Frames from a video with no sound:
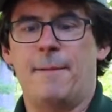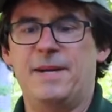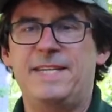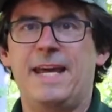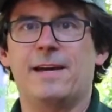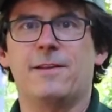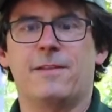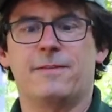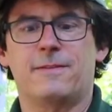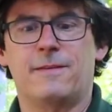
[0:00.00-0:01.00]
I'm going to take a
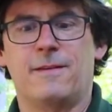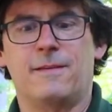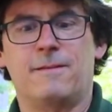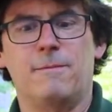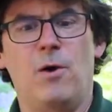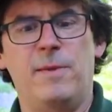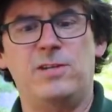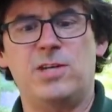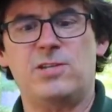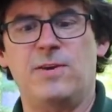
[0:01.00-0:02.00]
moment
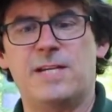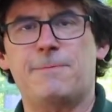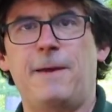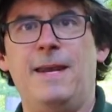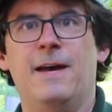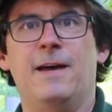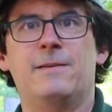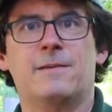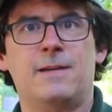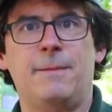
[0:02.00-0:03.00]
just to explain a
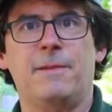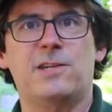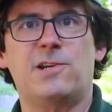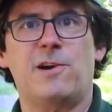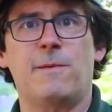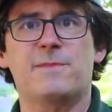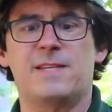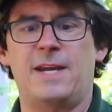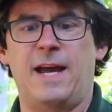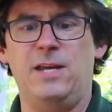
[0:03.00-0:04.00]
couple of terms
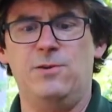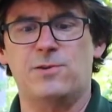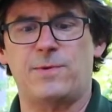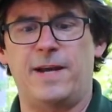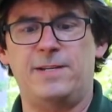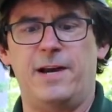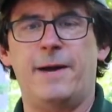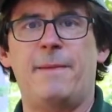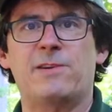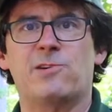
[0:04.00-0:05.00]
that I use when I
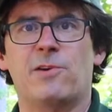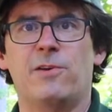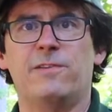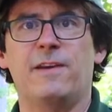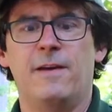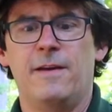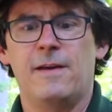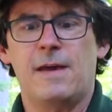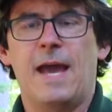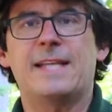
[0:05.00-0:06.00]
talk about turtles.
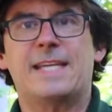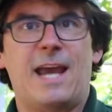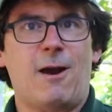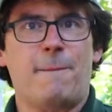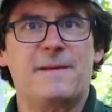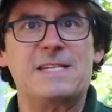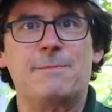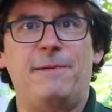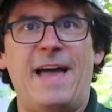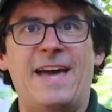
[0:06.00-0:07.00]
It's carapace
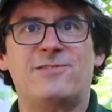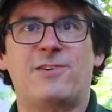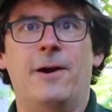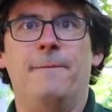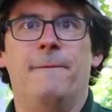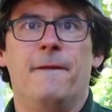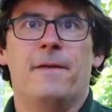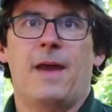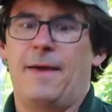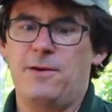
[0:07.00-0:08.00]
and plastron,
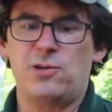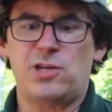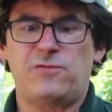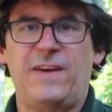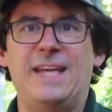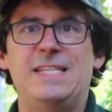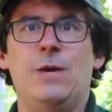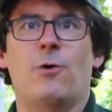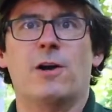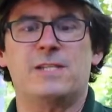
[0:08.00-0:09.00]
and they're just fancy
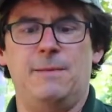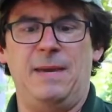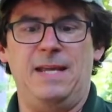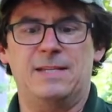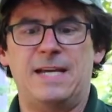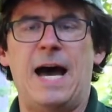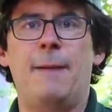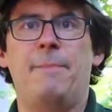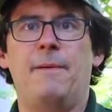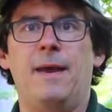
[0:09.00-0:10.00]
words that mean
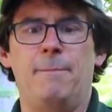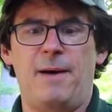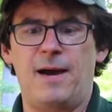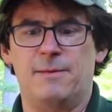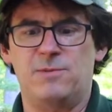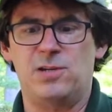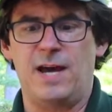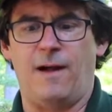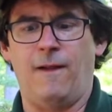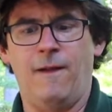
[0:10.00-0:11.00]
top and bottom
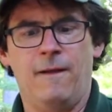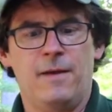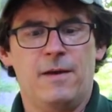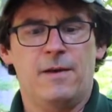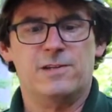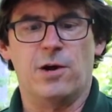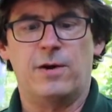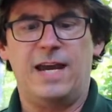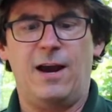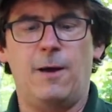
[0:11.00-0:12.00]
shell. So
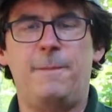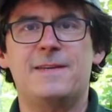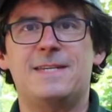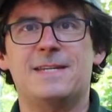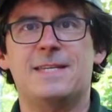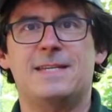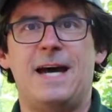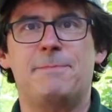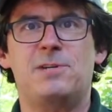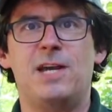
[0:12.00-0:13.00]
carapace is the
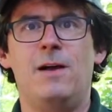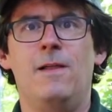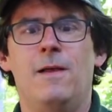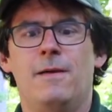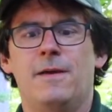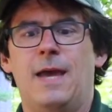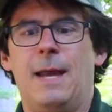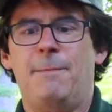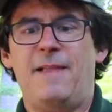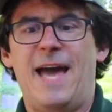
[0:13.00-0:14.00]
top shell
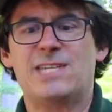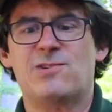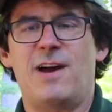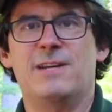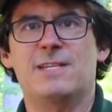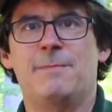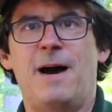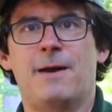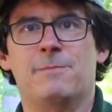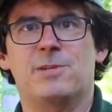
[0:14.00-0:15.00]
and plastron is the
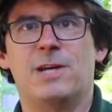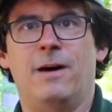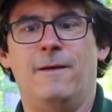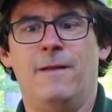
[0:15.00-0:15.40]
bottom shell.